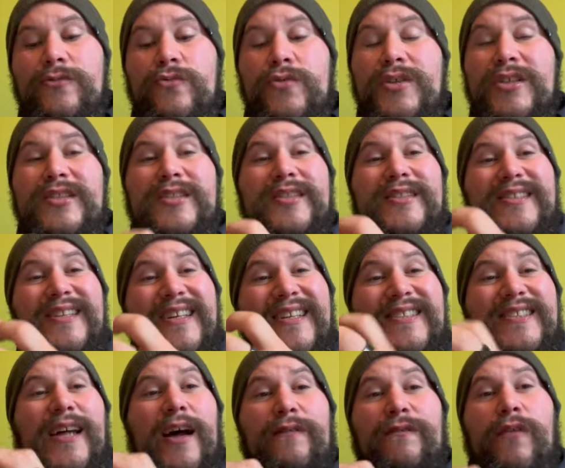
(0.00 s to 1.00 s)
resistance is
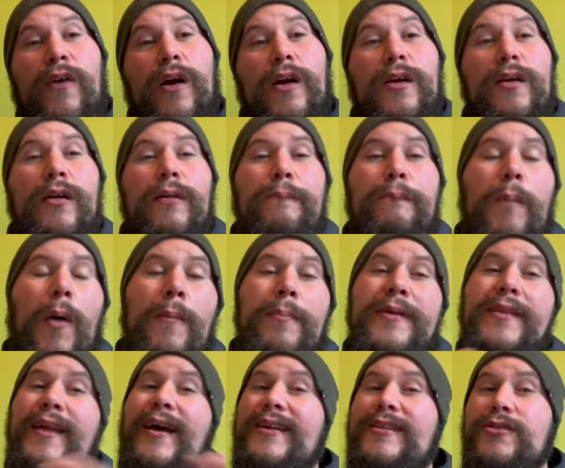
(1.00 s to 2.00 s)
that far,
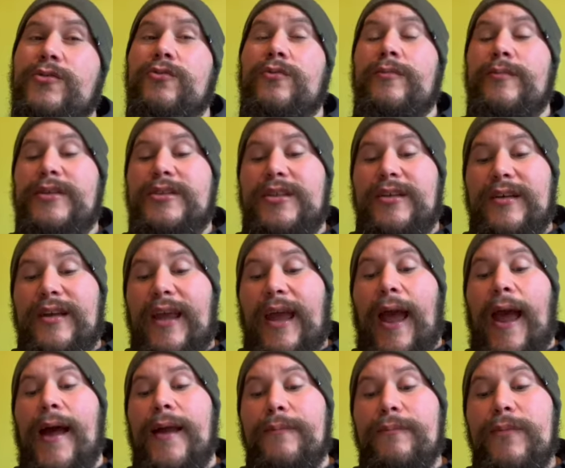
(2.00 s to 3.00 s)
popping that into remission
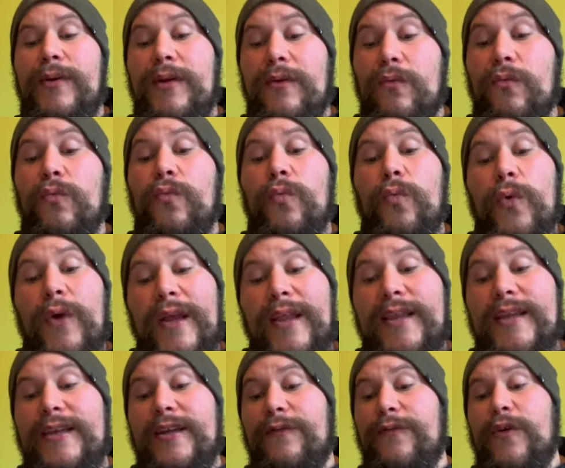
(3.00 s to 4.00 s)
can be
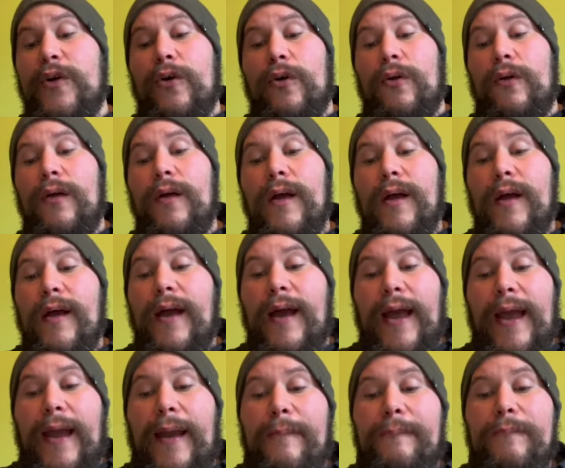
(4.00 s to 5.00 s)
really difficult.
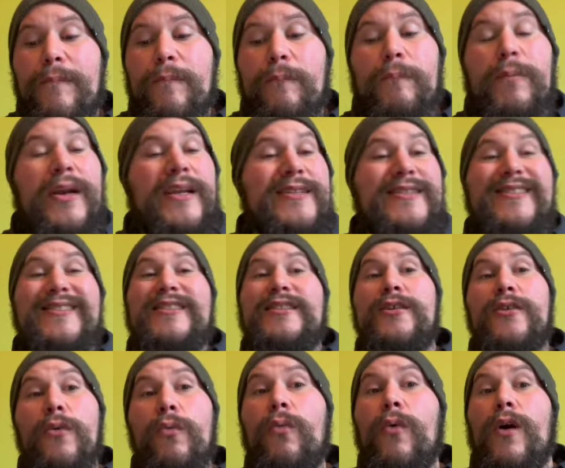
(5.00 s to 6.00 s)
But it's
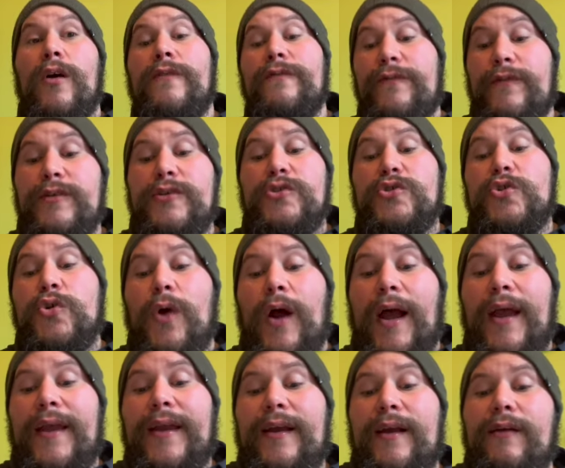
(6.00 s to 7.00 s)
still worth
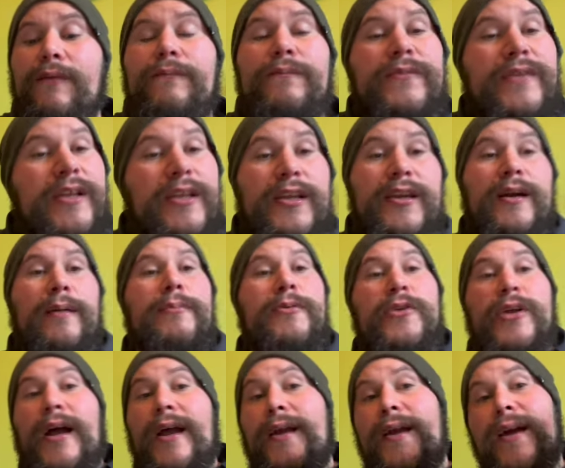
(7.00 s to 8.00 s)
trying, cleaning up your
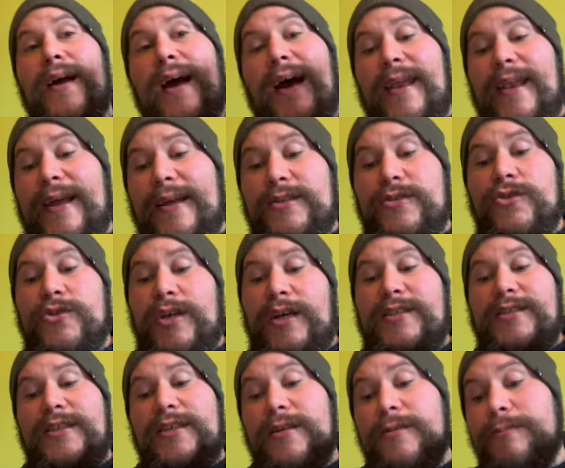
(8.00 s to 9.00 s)
diet and
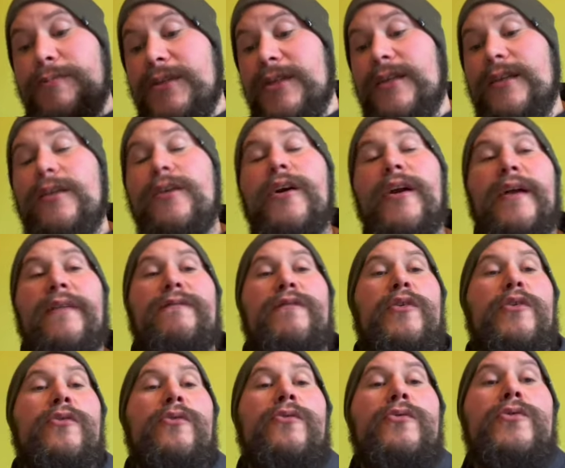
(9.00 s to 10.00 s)
exercising, particularly if
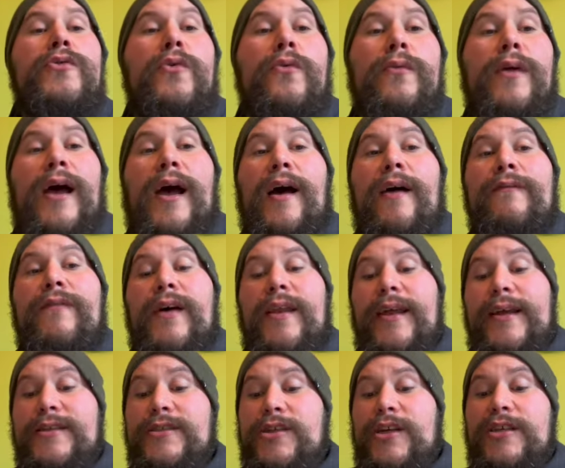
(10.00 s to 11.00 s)
you don't have an
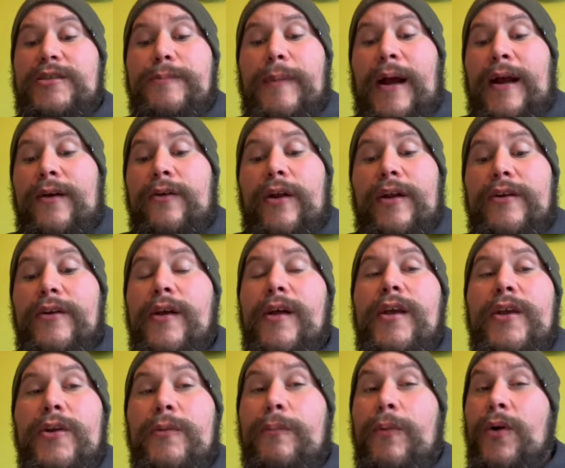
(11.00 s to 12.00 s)
exercise background.
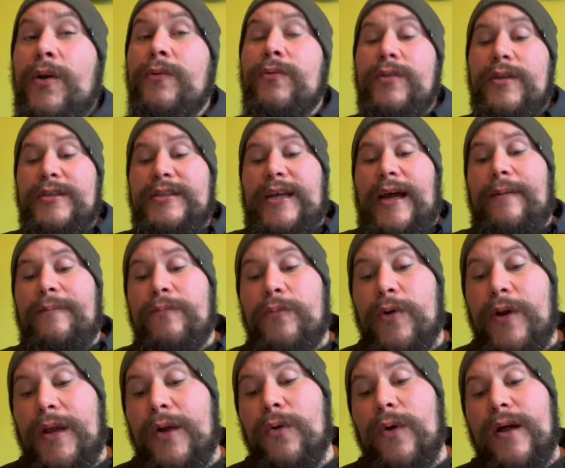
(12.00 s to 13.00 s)
Your body will adapt
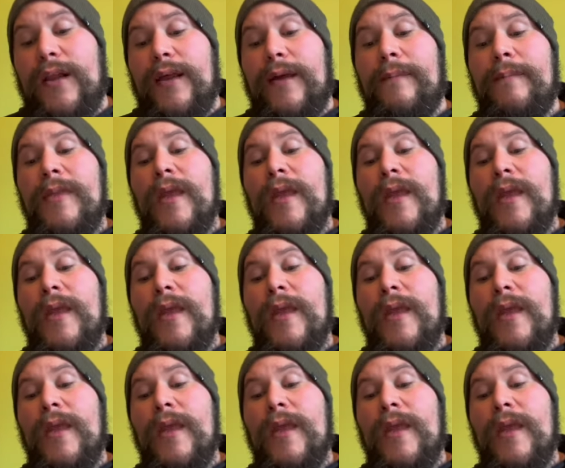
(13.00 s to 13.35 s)
pretty quickly.